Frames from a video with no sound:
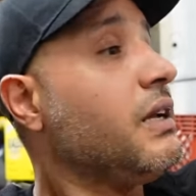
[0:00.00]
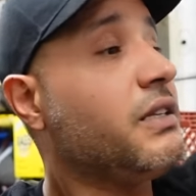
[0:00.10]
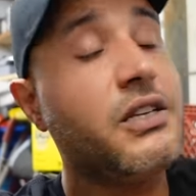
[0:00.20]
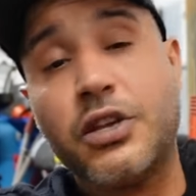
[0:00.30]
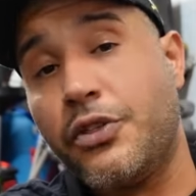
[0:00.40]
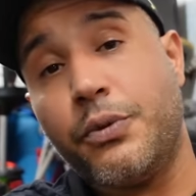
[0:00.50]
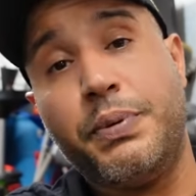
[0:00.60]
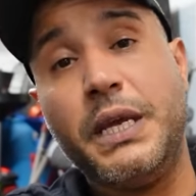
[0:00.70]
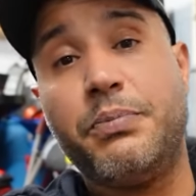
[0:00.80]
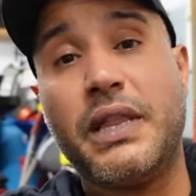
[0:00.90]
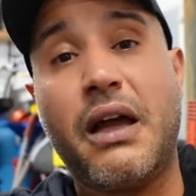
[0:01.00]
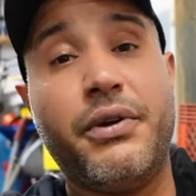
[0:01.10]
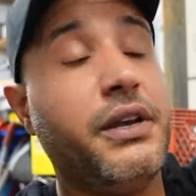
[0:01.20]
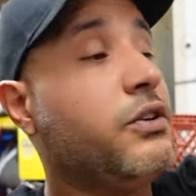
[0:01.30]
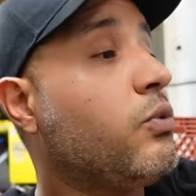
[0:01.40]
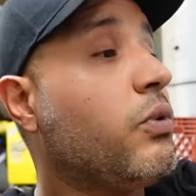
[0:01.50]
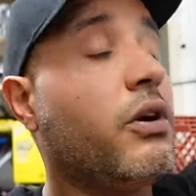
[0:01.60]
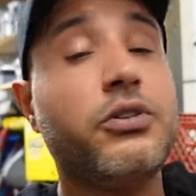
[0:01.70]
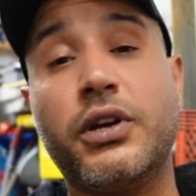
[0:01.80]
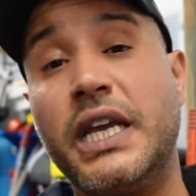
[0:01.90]
These other people out here in the
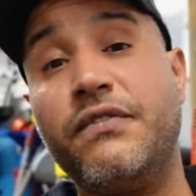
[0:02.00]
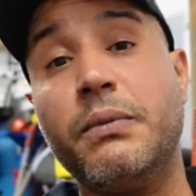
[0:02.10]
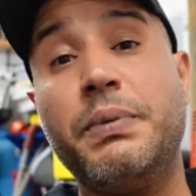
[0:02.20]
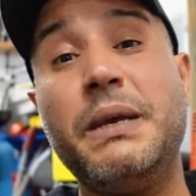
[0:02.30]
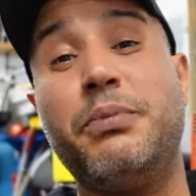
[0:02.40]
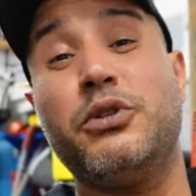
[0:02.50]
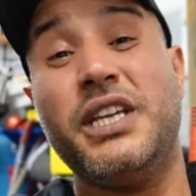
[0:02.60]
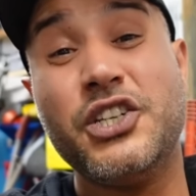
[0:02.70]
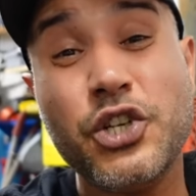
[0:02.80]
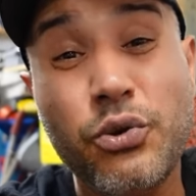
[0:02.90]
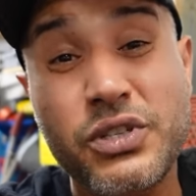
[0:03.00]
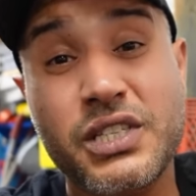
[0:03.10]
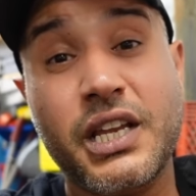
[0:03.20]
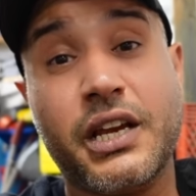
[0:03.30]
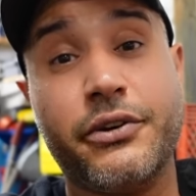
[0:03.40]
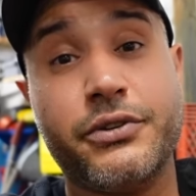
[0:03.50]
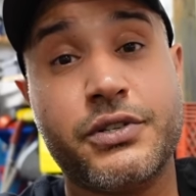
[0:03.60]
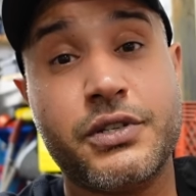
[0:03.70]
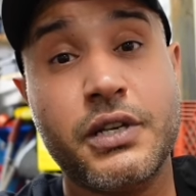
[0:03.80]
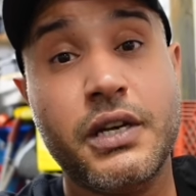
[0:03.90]
world are giving people digital
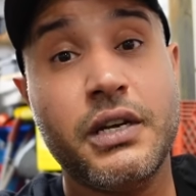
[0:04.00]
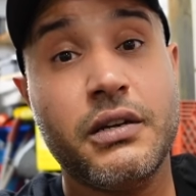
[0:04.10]
stickers,